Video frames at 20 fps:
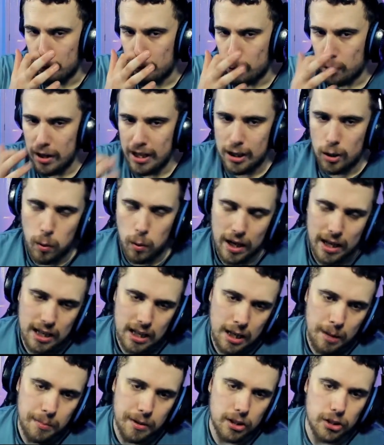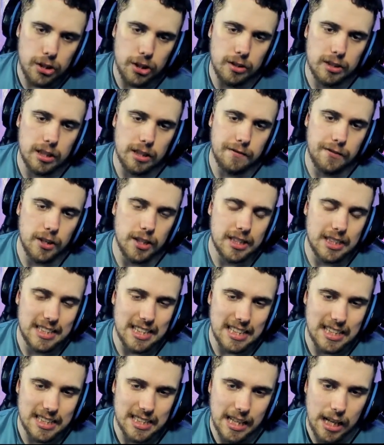pretty quickly due to the
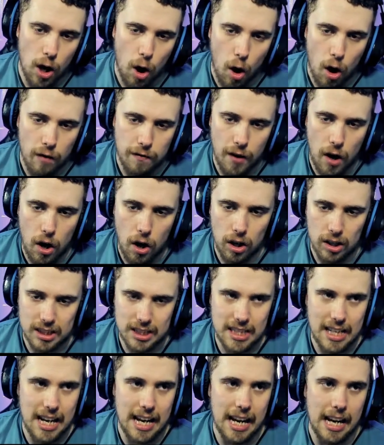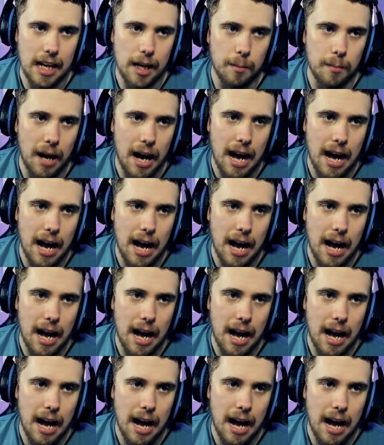versatility of our team.